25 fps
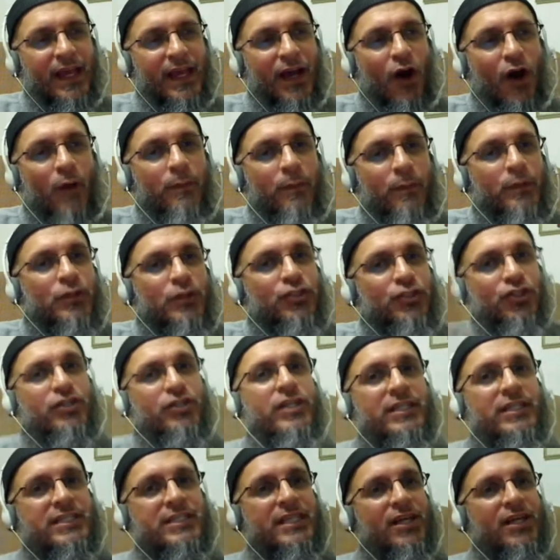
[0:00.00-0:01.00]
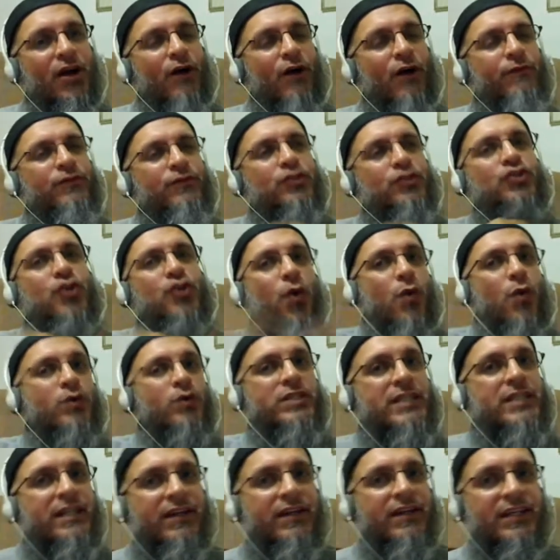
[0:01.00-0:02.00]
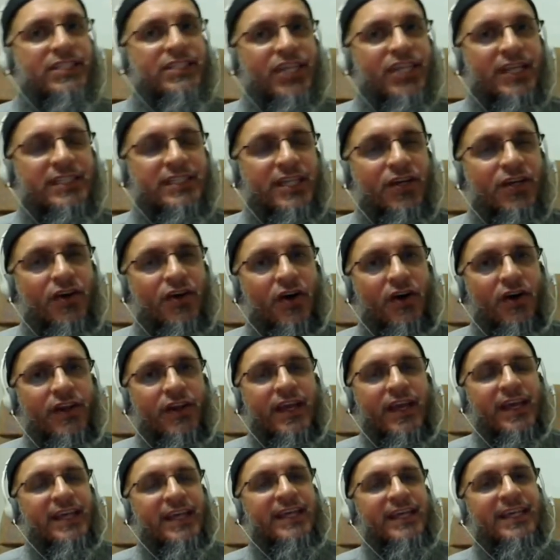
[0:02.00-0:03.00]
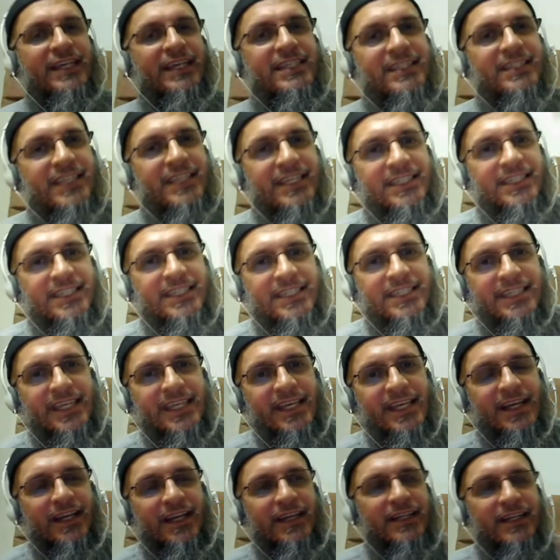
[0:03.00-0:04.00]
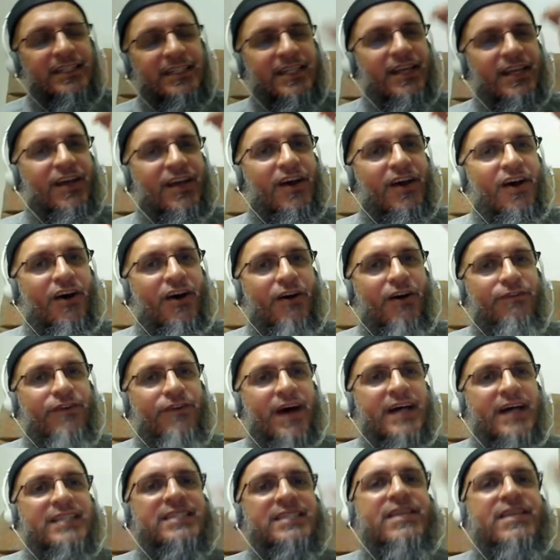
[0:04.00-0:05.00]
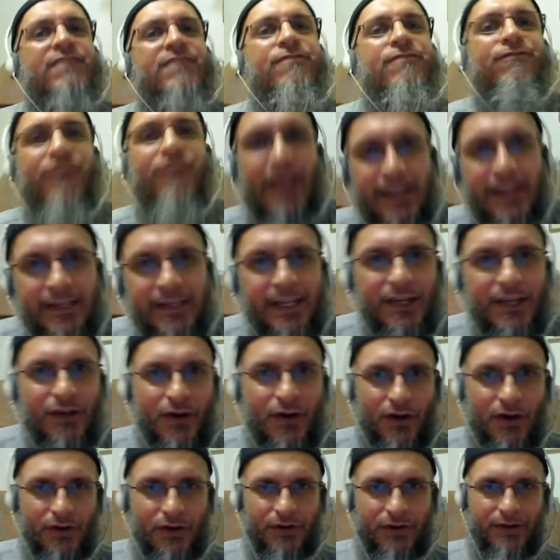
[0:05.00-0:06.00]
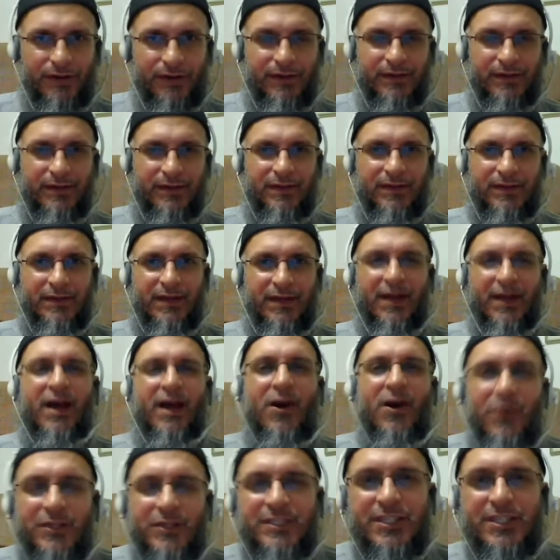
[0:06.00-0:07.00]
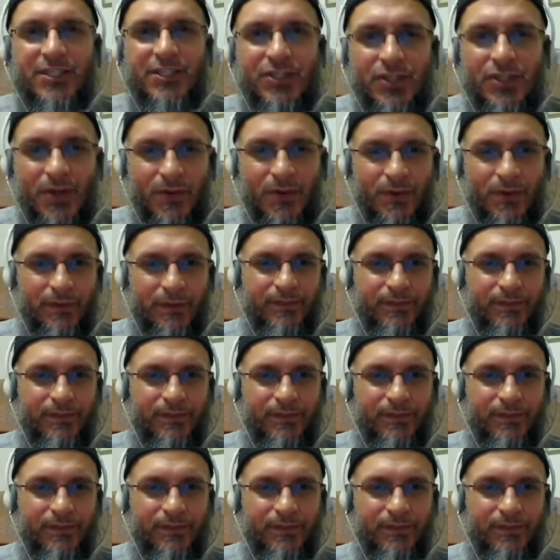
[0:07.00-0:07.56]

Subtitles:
opportunity of totally rejecting God, is the secret of us finding God. How is this so?